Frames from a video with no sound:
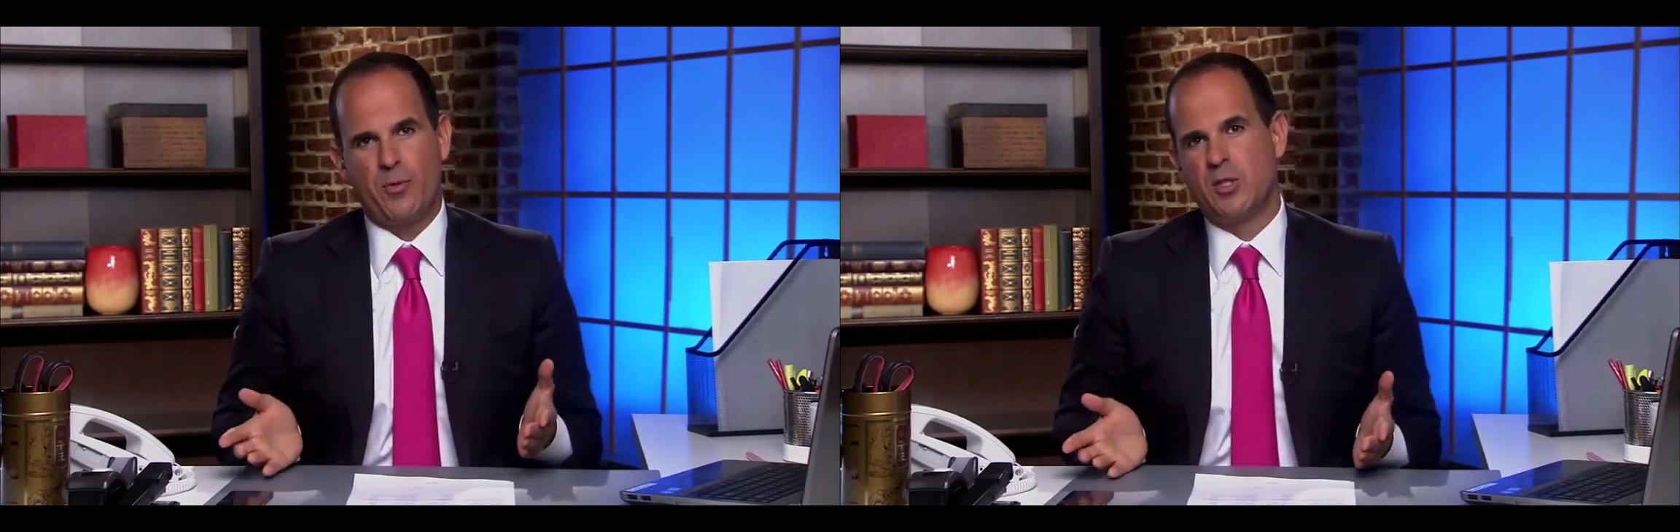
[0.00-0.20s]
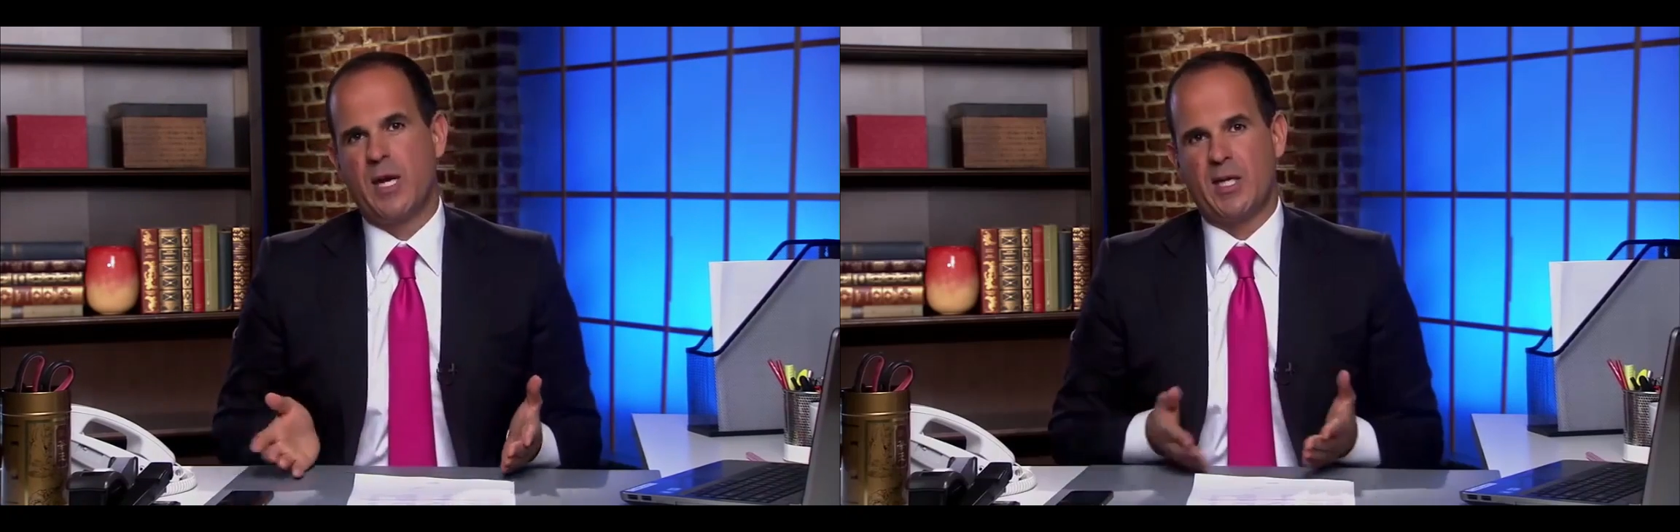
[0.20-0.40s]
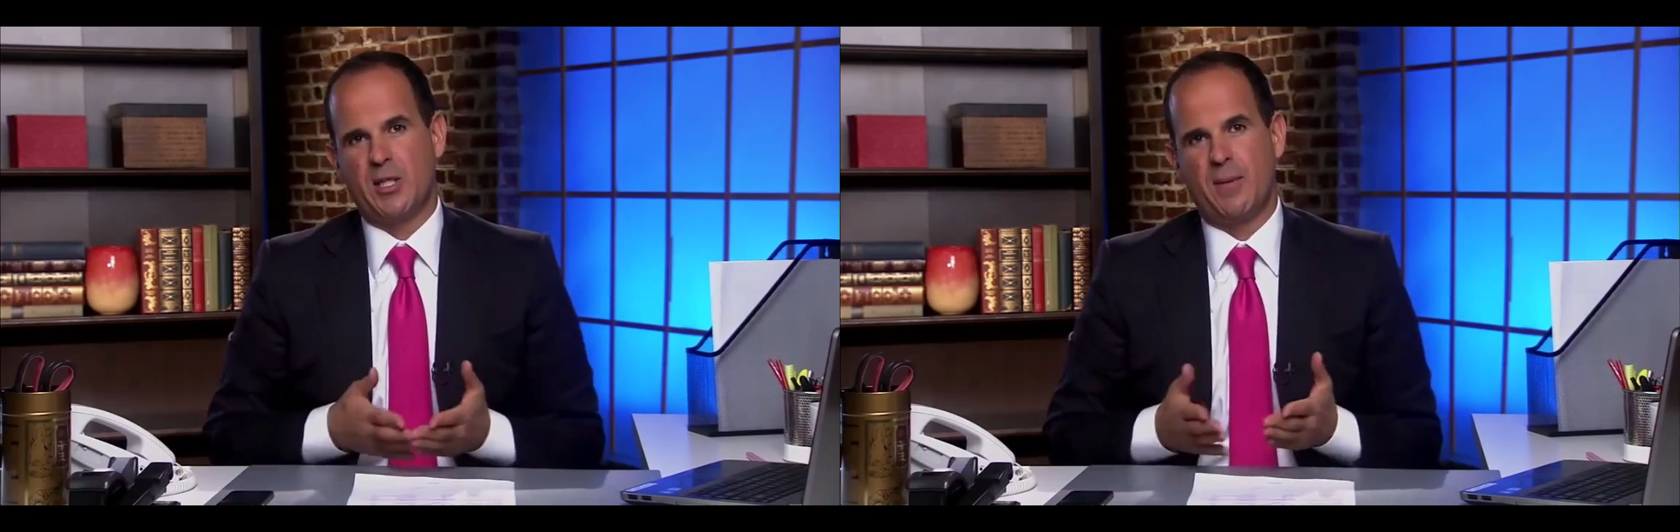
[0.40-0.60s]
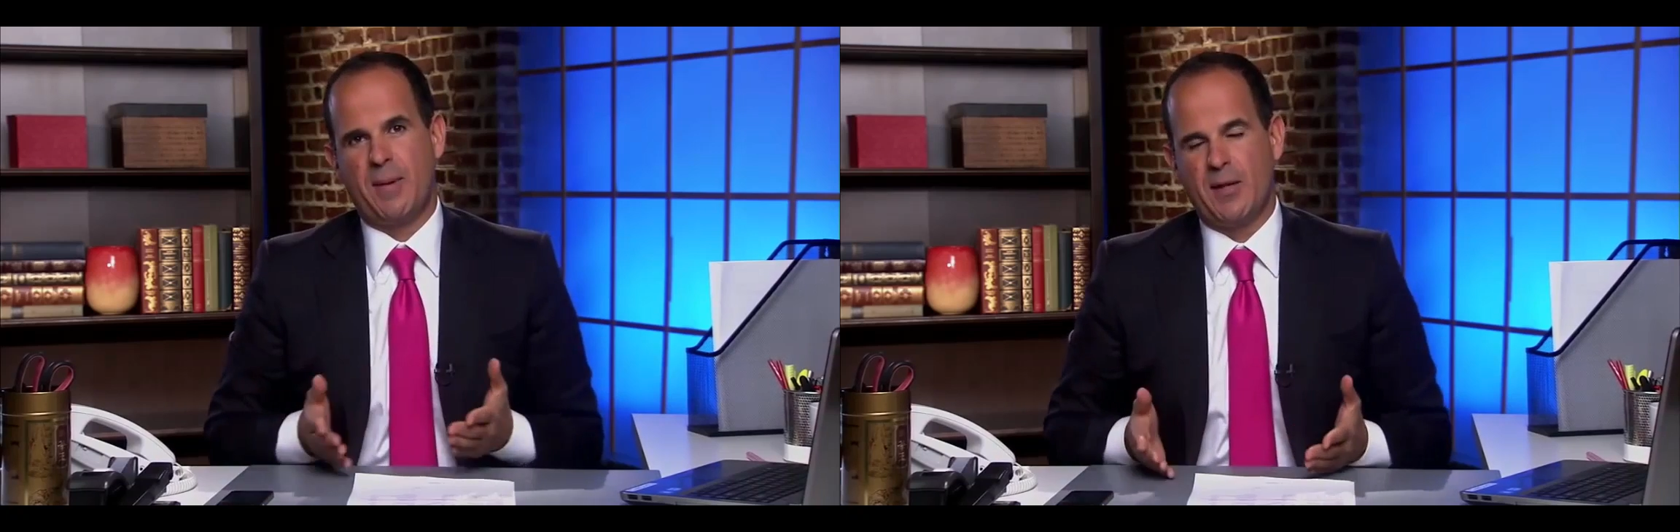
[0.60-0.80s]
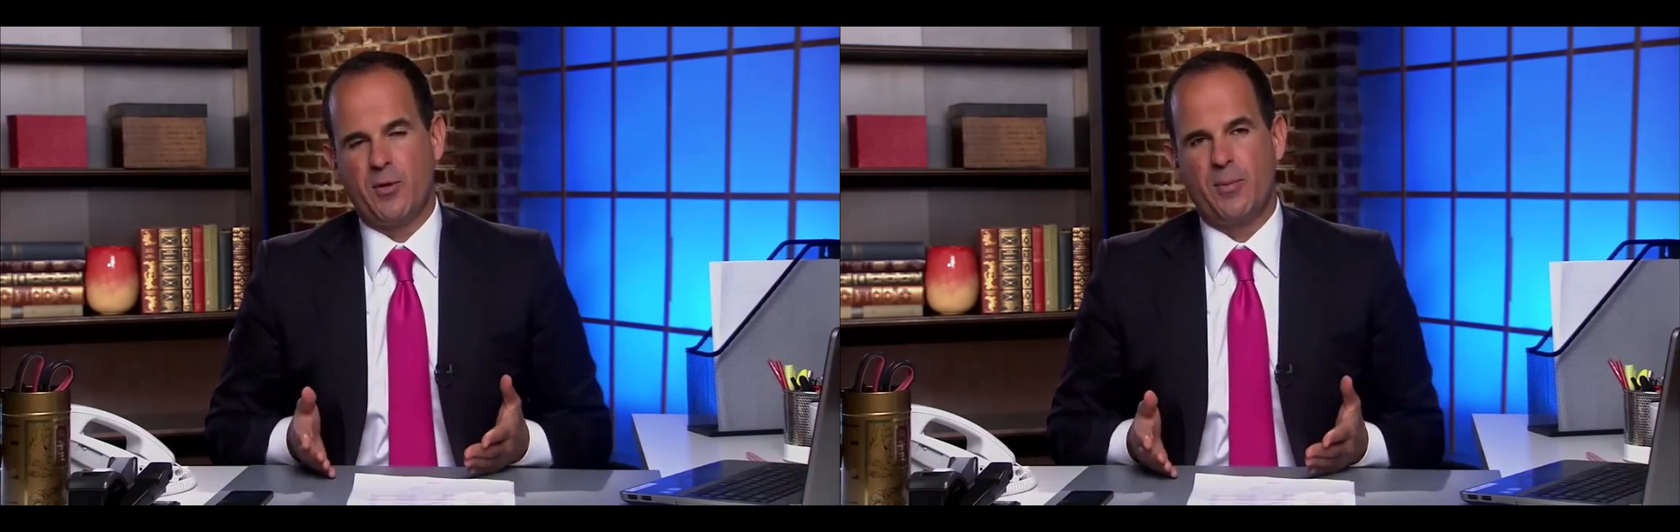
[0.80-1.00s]
projection
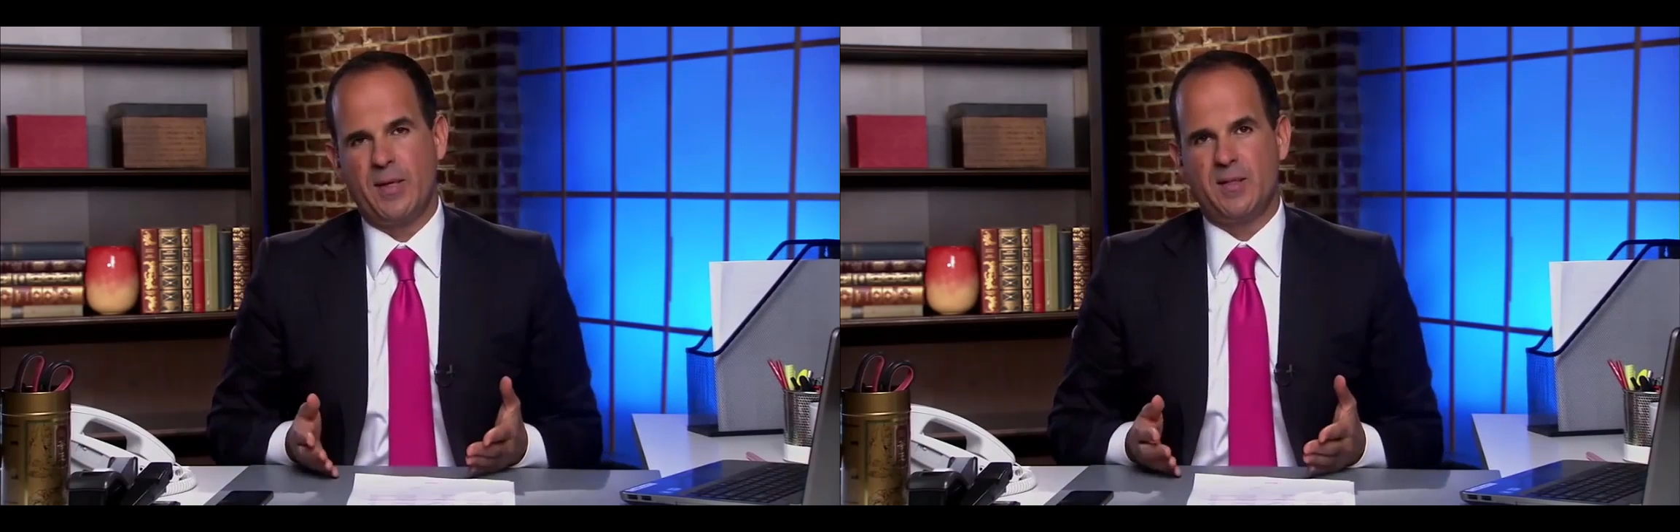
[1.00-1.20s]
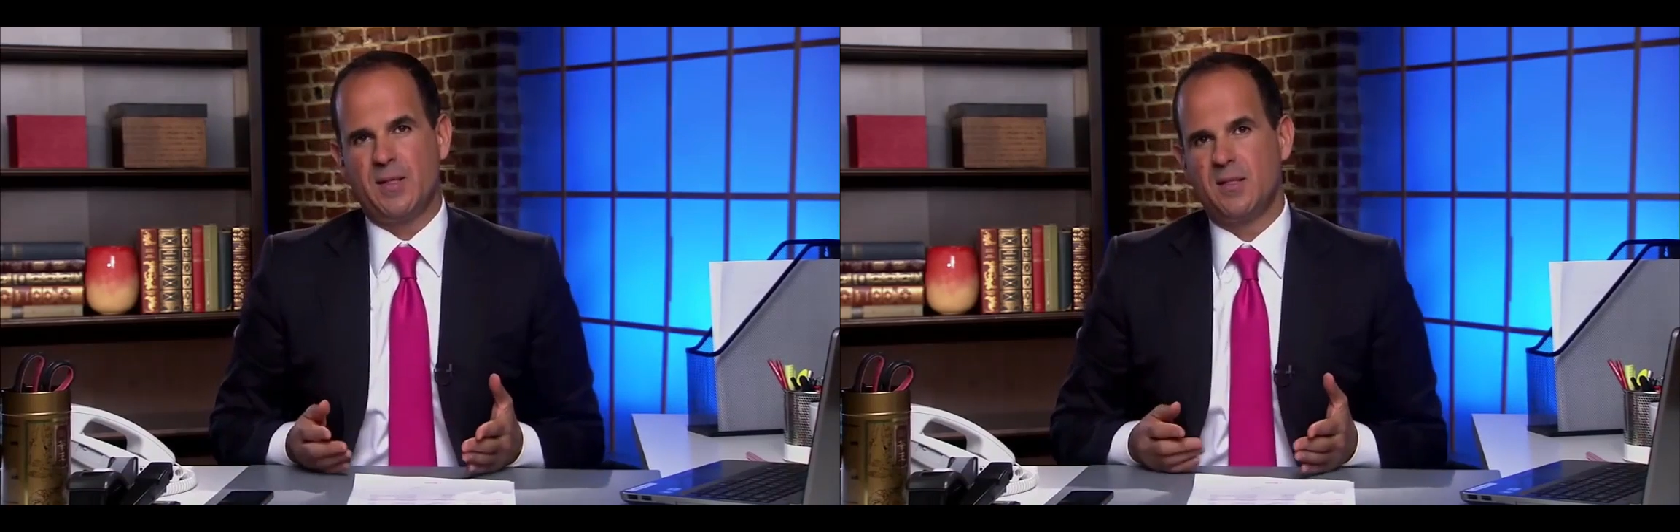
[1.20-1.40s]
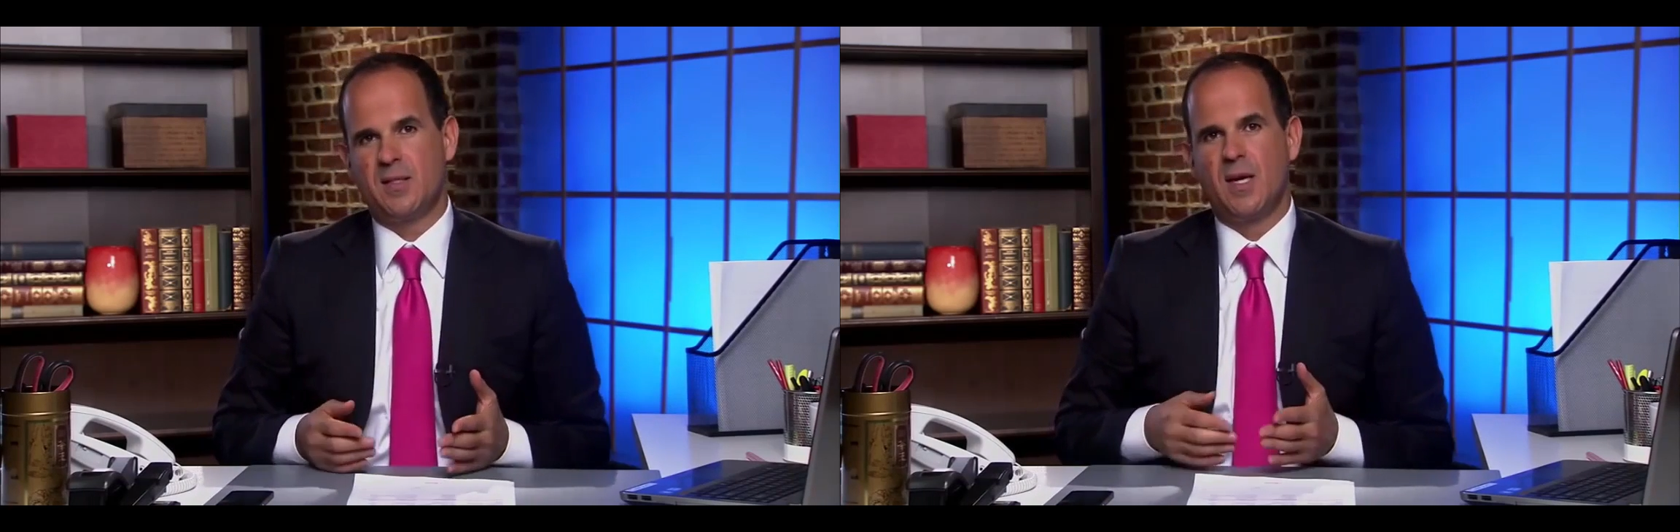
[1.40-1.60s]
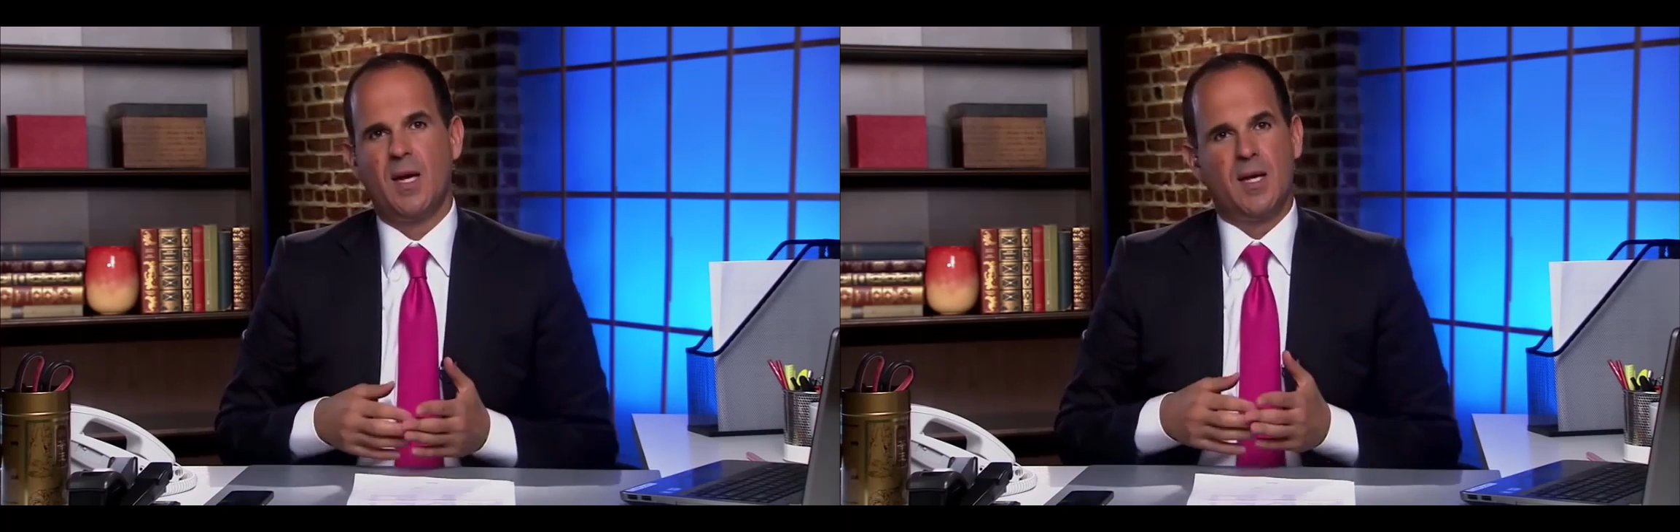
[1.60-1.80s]
about their business.